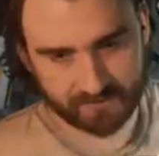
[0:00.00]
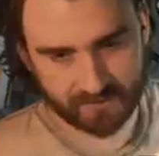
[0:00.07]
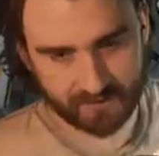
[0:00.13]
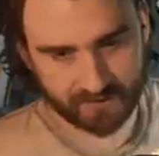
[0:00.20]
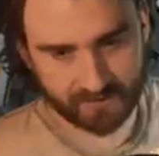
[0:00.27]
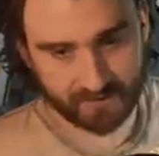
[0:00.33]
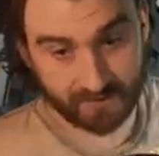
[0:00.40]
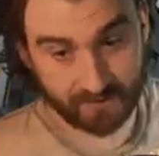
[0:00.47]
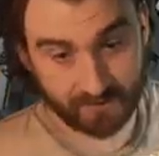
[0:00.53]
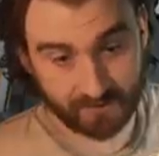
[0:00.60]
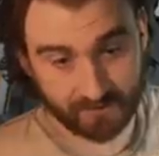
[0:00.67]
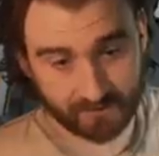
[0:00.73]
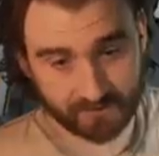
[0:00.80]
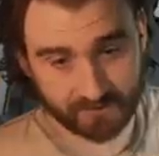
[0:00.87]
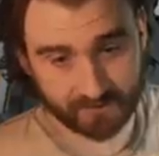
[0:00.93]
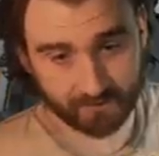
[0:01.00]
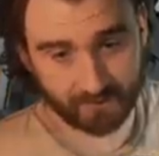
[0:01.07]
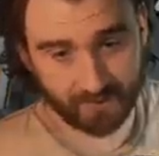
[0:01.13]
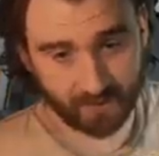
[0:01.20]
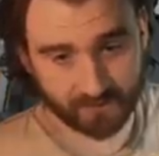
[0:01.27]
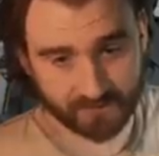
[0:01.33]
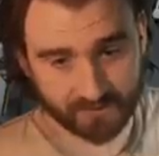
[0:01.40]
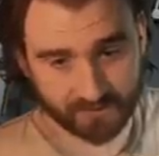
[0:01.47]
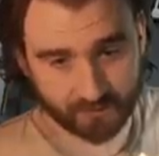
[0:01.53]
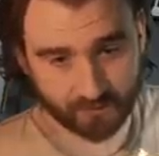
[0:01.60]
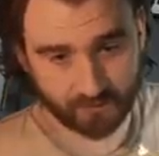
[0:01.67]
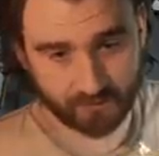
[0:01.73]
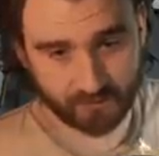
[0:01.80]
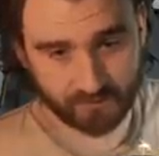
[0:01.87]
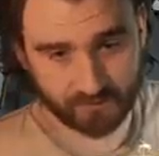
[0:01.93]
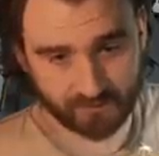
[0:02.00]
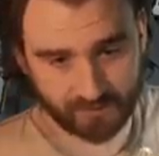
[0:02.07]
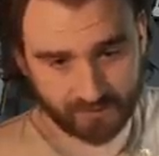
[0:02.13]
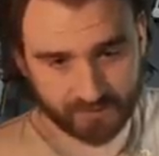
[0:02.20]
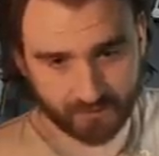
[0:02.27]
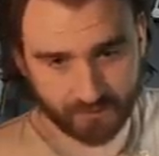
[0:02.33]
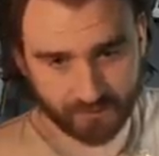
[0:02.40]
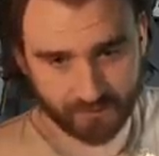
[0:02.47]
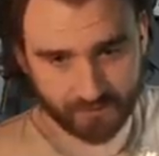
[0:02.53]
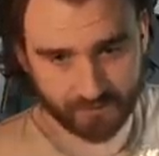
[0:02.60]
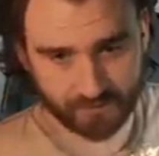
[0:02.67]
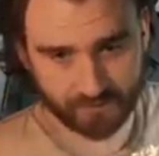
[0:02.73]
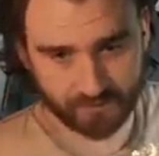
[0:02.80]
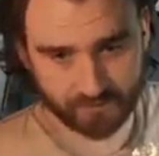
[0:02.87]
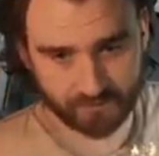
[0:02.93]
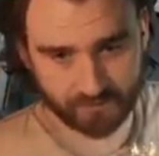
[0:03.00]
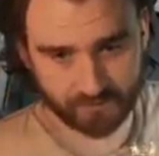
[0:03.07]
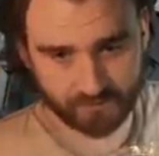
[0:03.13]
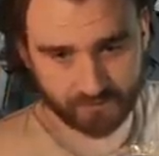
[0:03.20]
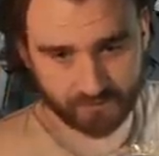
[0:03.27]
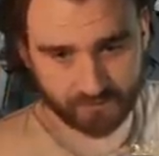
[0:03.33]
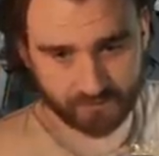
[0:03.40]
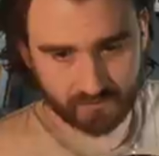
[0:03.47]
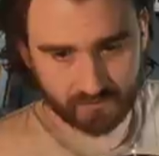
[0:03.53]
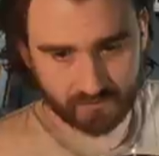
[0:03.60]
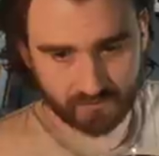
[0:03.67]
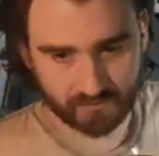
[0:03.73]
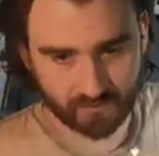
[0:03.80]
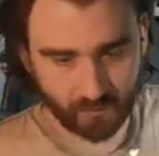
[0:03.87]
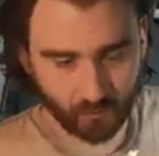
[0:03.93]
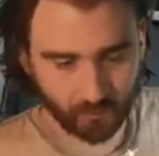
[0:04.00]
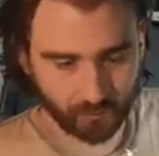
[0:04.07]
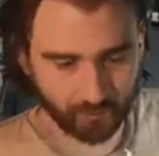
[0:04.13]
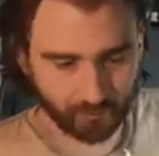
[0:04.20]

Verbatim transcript: And then she bounces his own principle. Oh.